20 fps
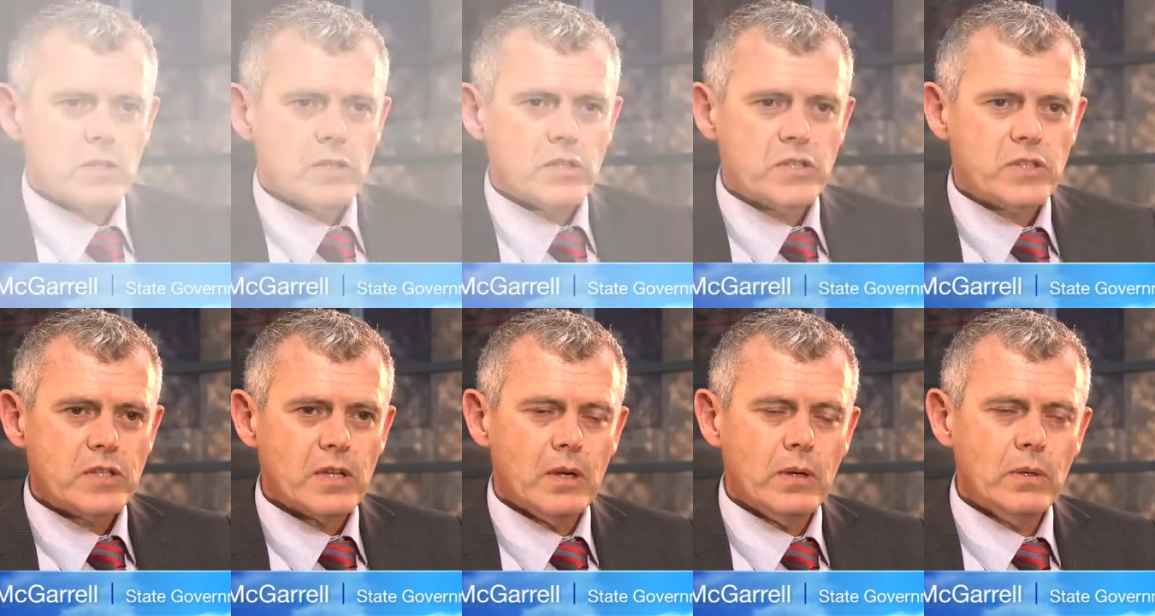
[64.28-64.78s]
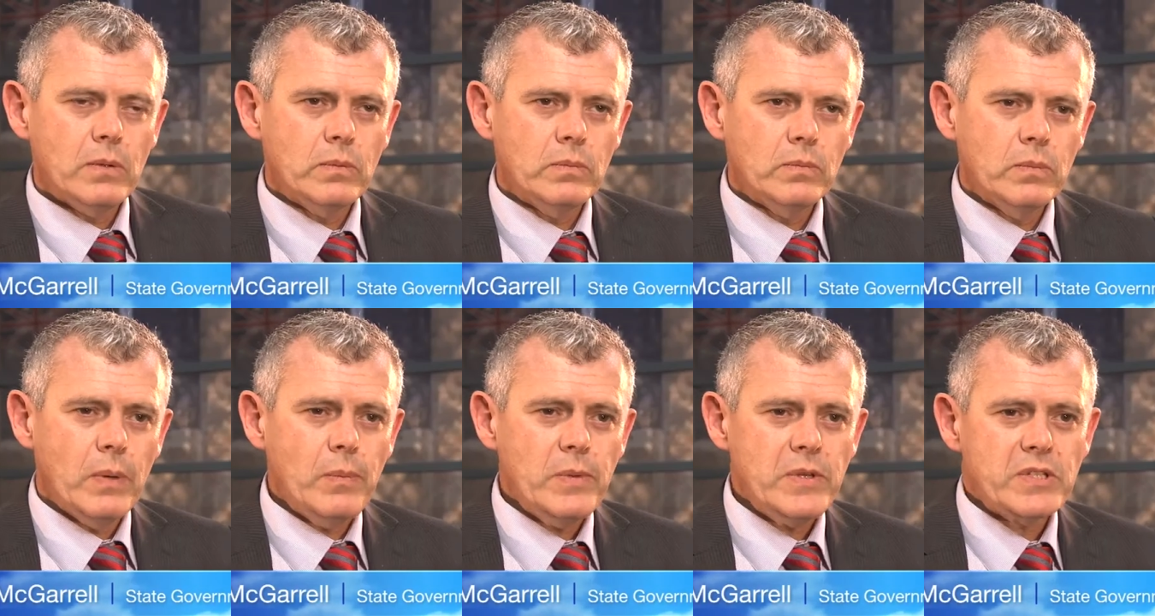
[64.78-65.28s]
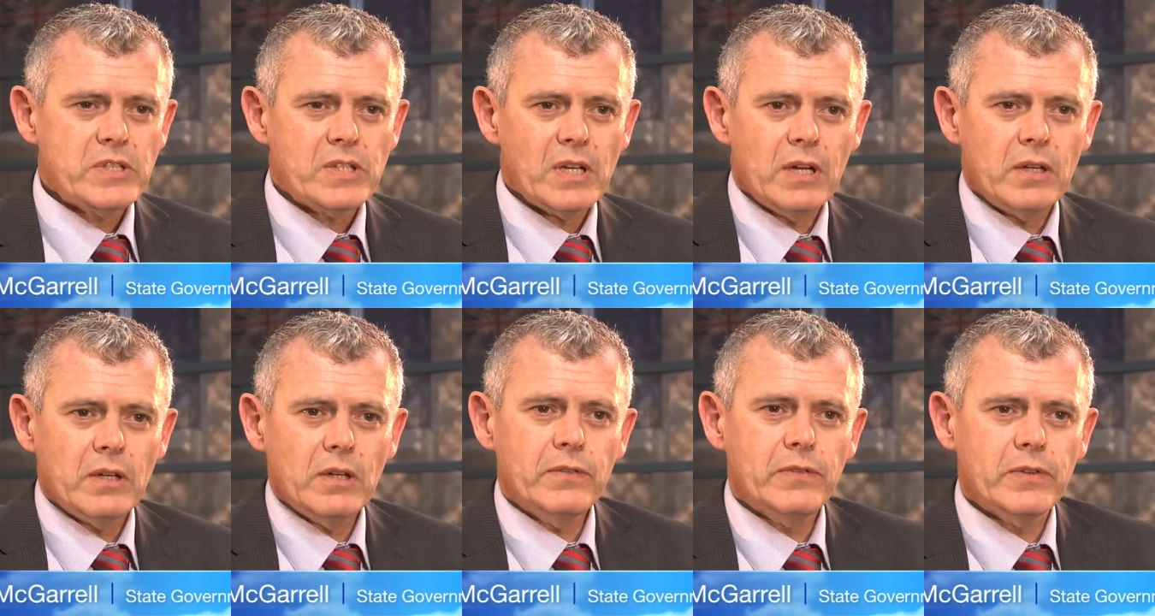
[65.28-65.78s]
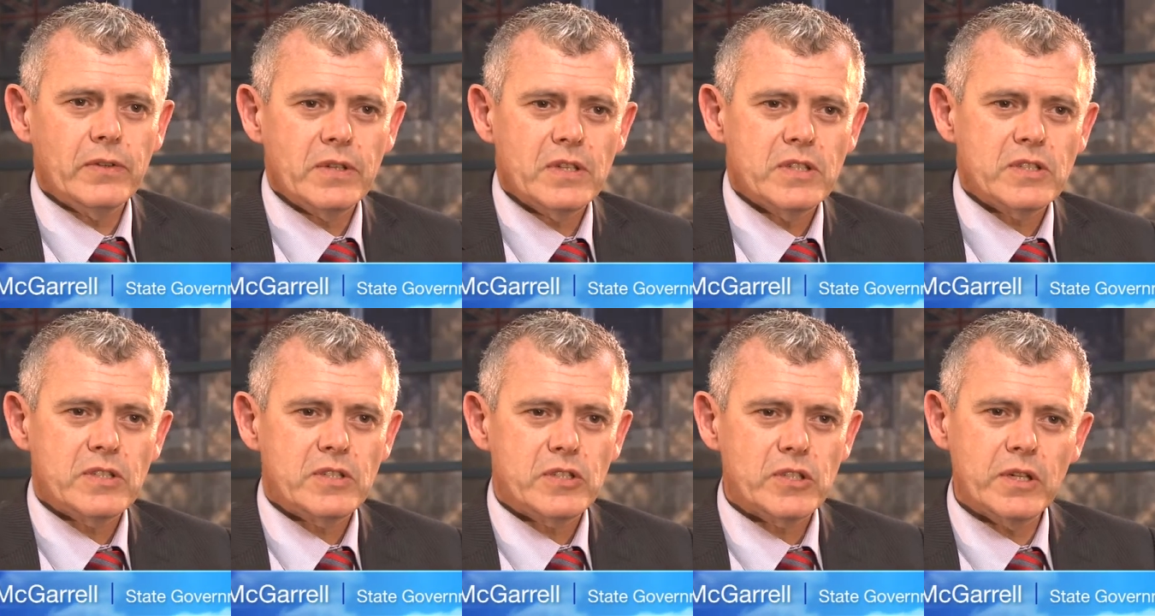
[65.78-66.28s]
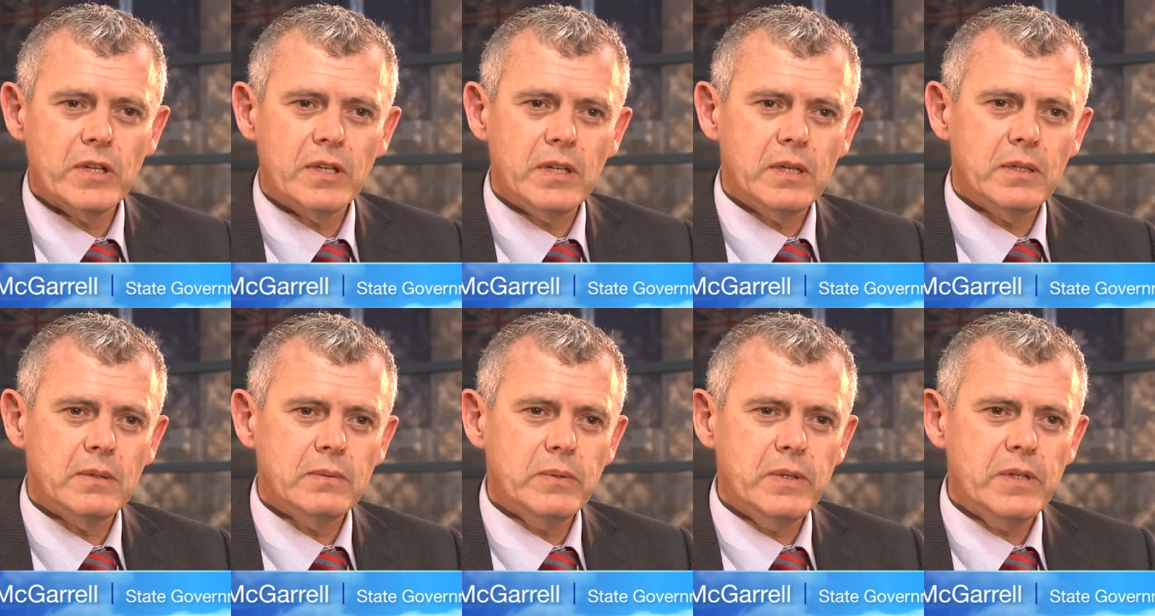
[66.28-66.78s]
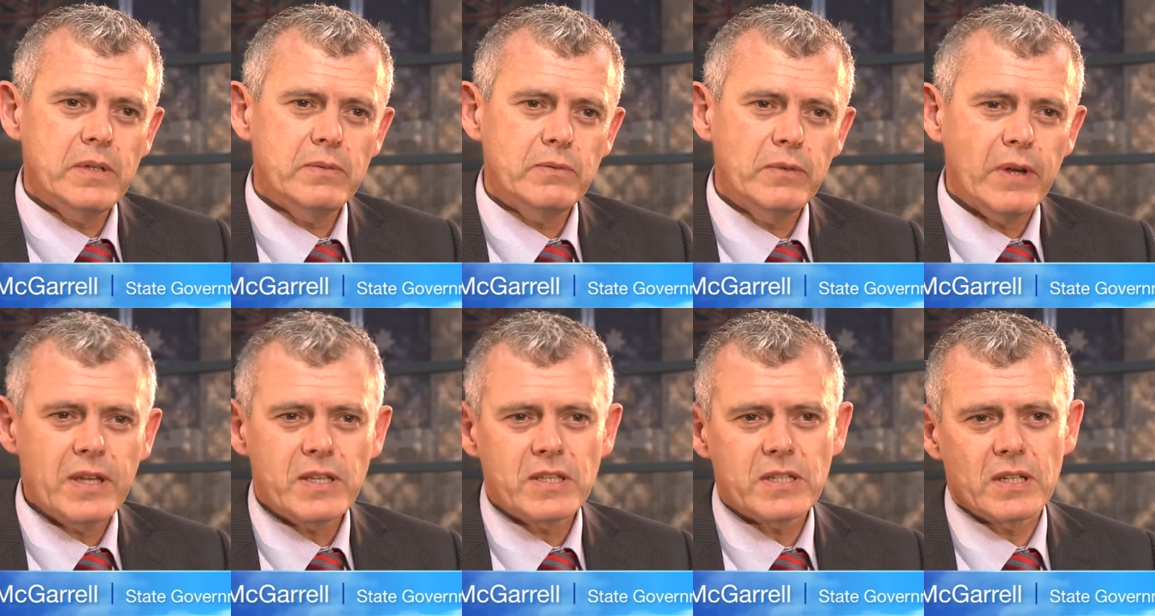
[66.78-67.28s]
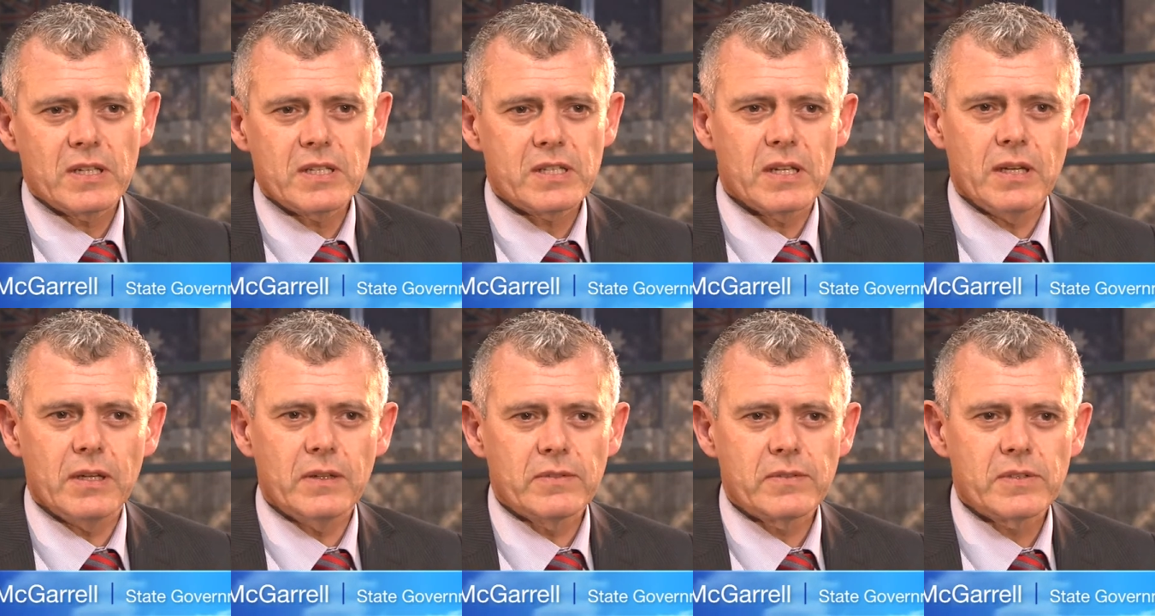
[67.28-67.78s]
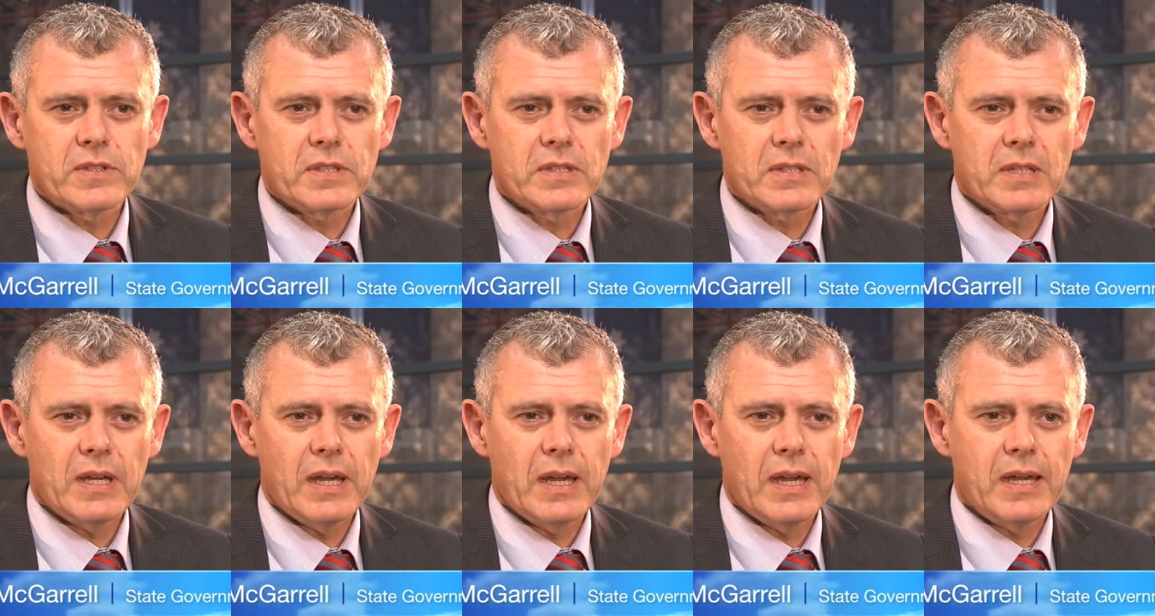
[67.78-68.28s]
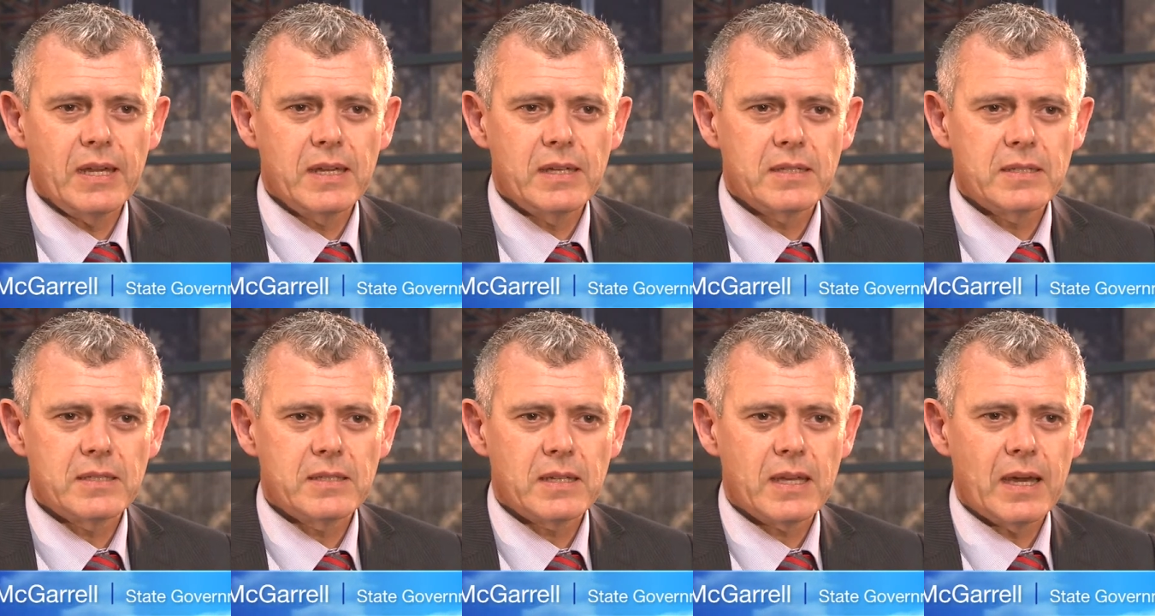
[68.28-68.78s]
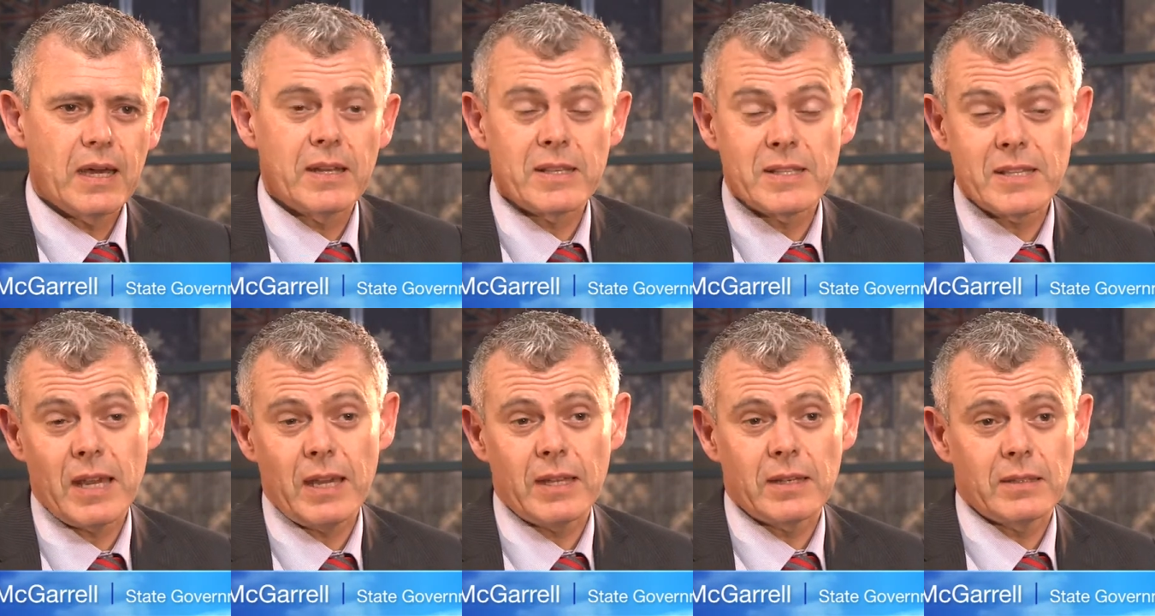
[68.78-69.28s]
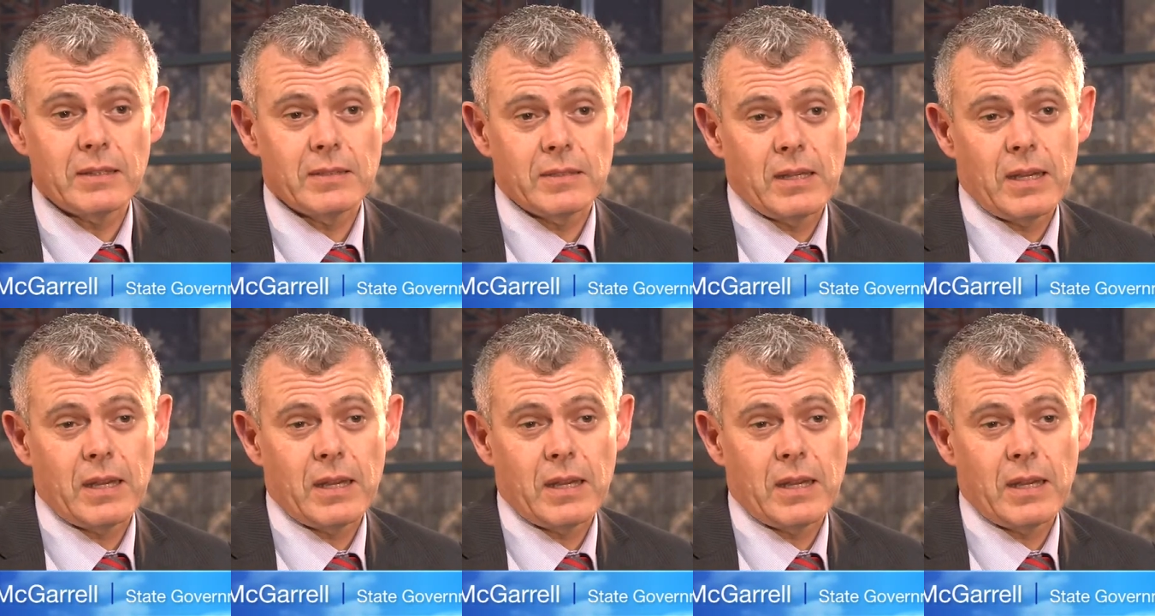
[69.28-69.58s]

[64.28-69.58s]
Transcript: So when we started off on this journey, we rated ourselves and out of 10,